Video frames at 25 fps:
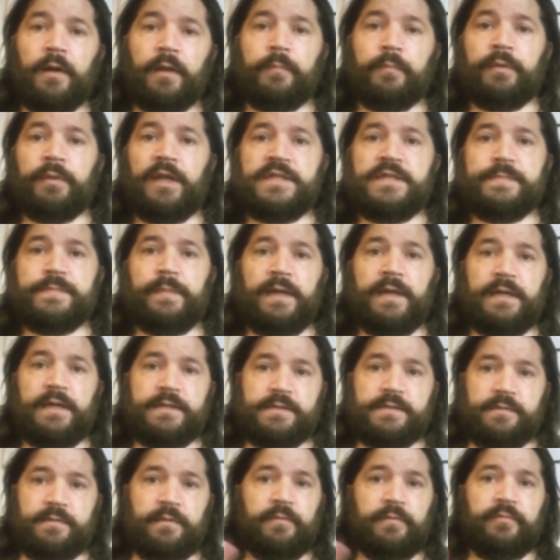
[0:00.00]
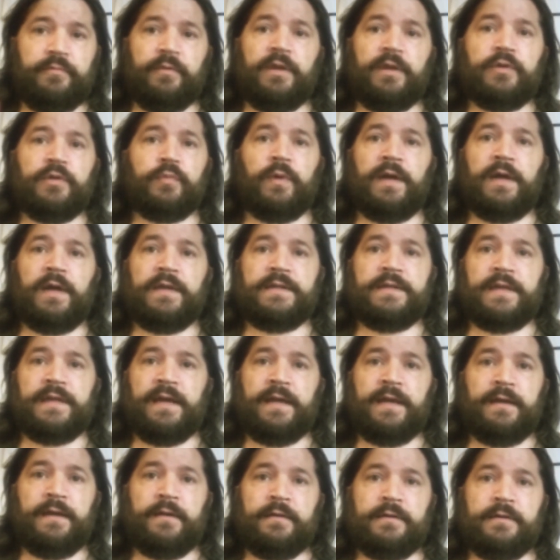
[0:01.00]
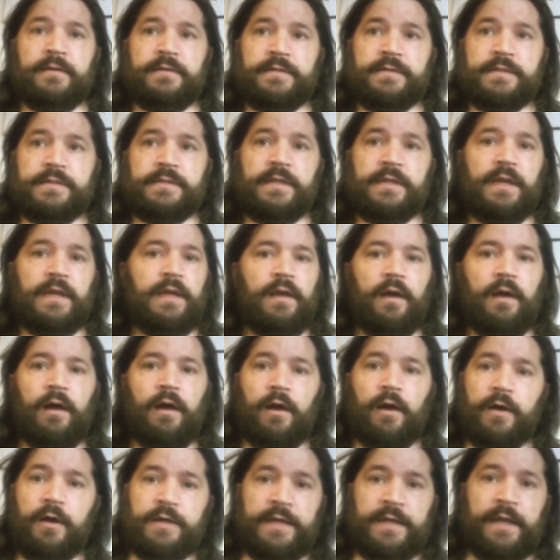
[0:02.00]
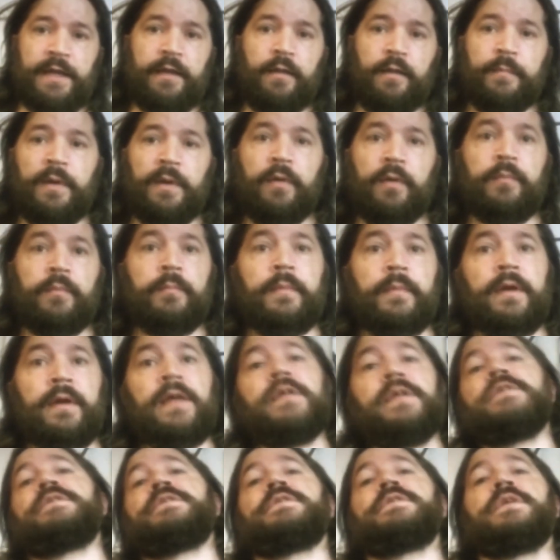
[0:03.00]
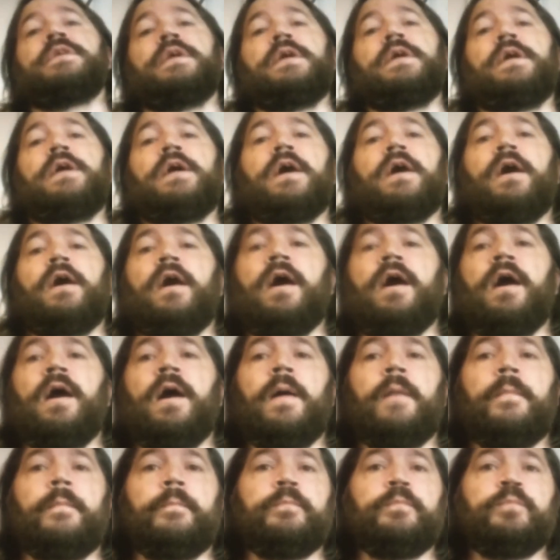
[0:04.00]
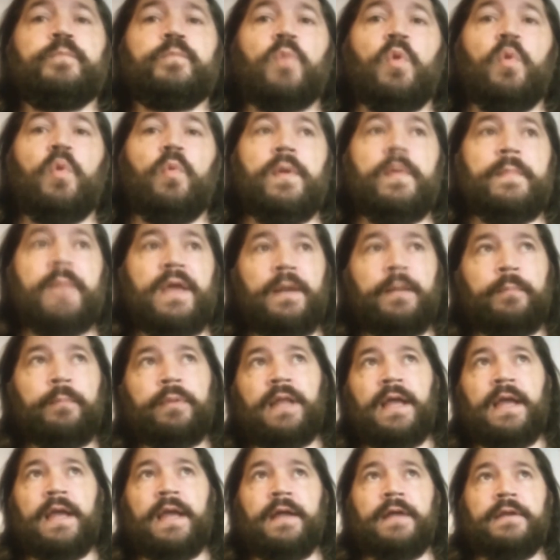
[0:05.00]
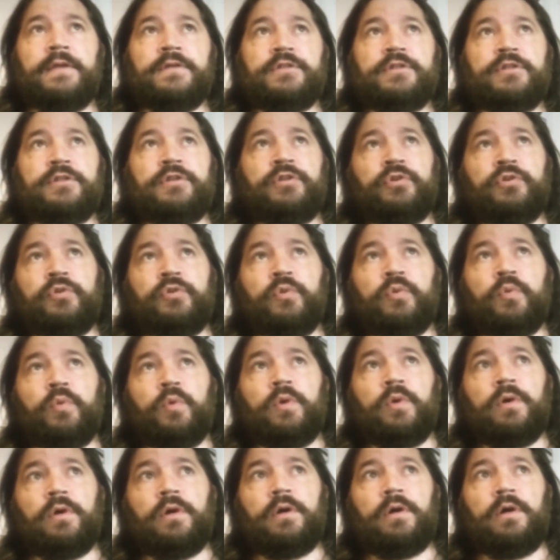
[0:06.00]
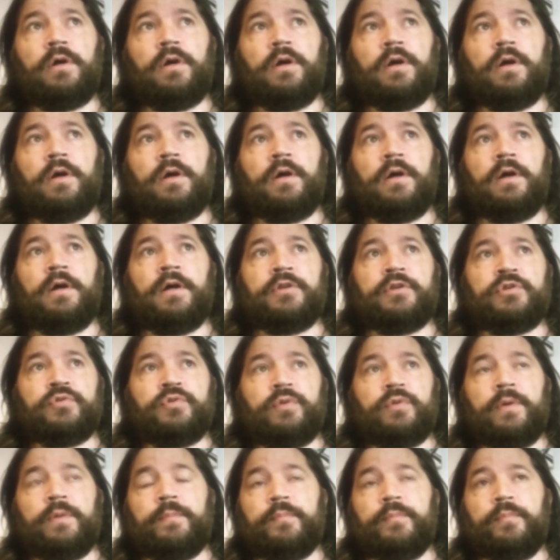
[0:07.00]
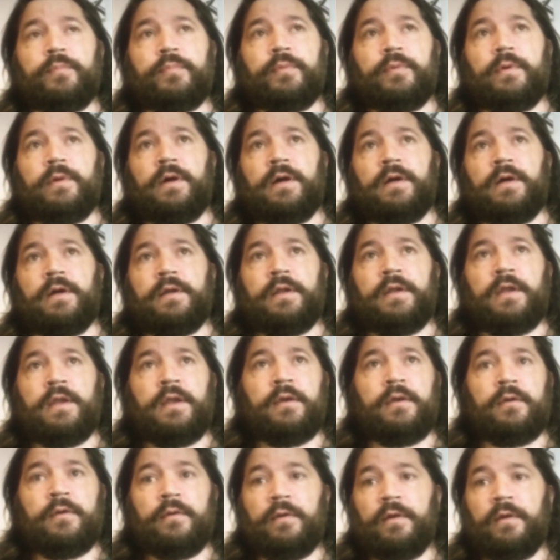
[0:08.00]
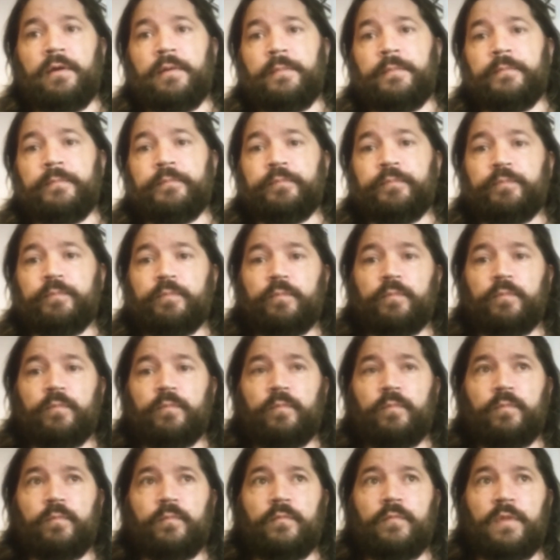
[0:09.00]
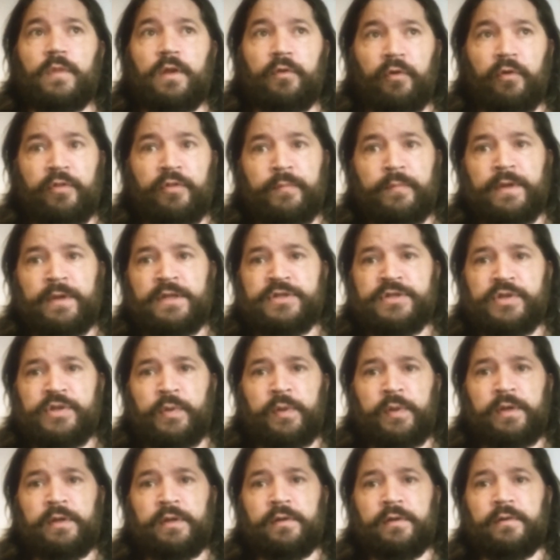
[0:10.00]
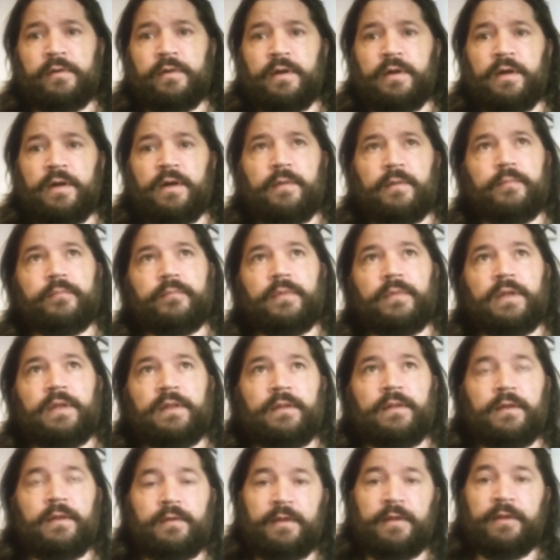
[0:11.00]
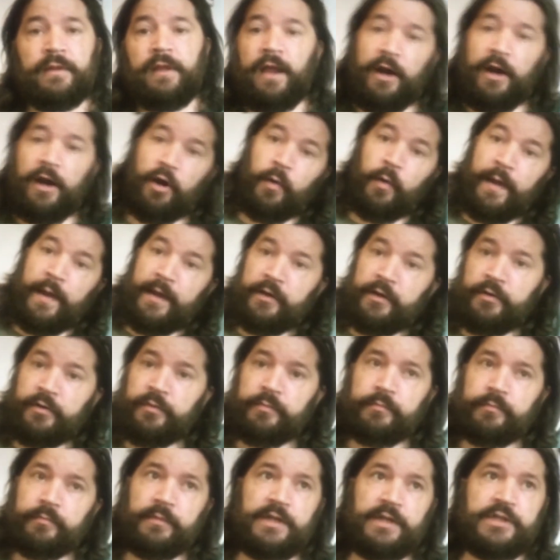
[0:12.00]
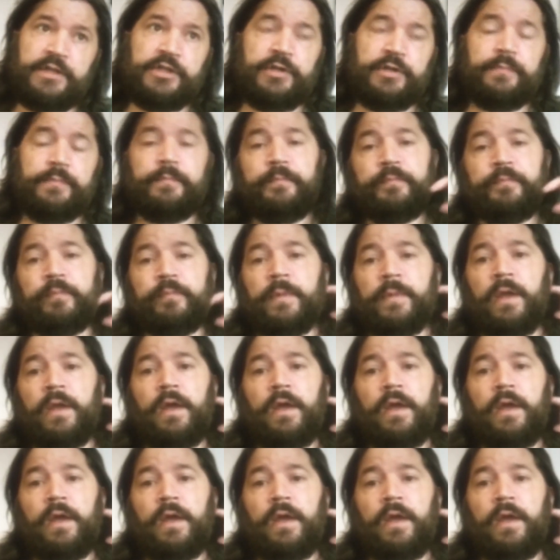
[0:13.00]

our plus bikes, 3-inch wide tires, hardtail mountain bikes. We made a plan to do a trip in northern Minnesota, in the Arrowhead region,